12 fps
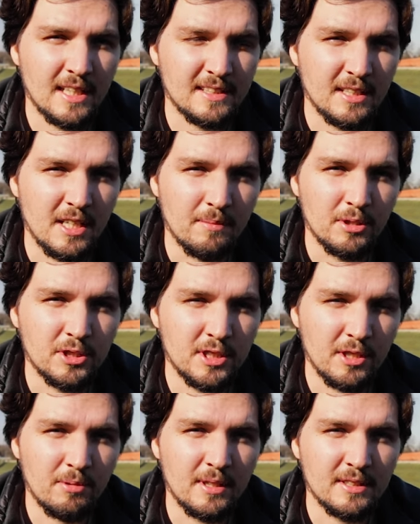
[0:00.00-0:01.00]
as an image
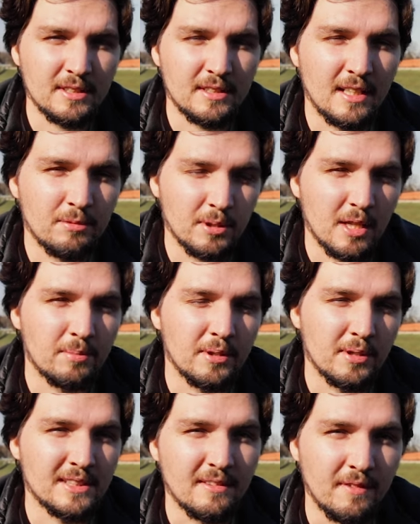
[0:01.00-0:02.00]
sequence that will
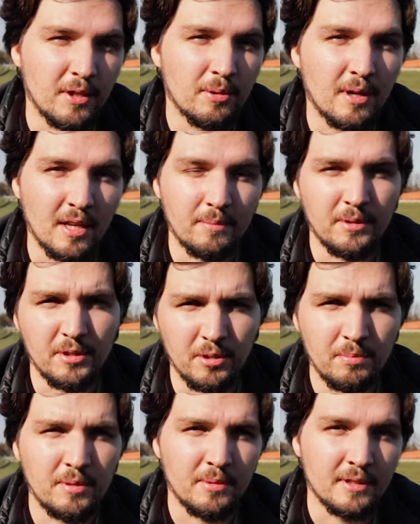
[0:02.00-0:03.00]
appear as a video clip in
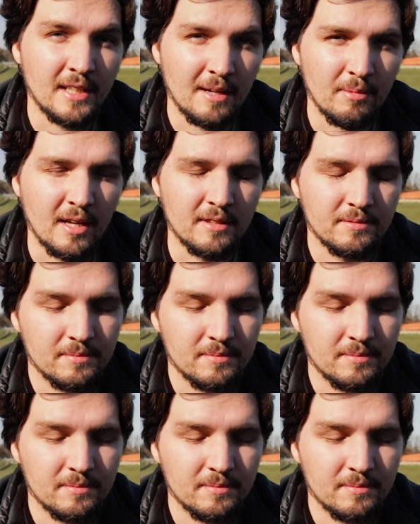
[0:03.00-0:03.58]
your Premiere timeline.